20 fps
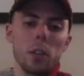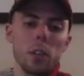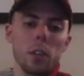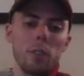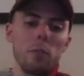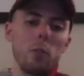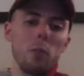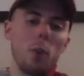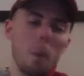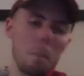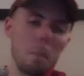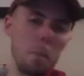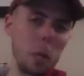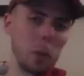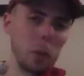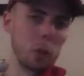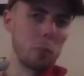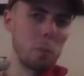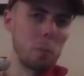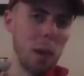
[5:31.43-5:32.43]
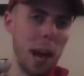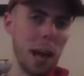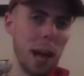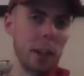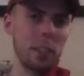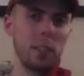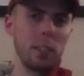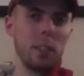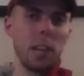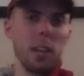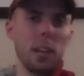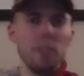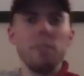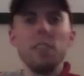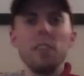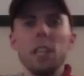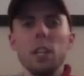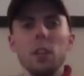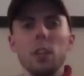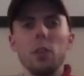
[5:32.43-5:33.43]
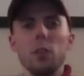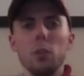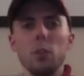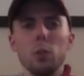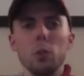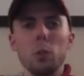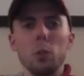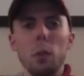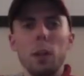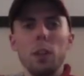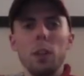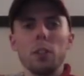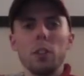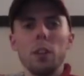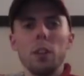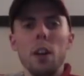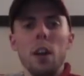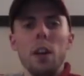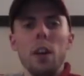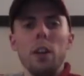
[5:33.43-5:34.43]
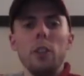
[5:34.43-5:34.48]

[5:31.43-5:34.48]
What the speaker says: Like if you are pushed back 10 feet or 2 squares,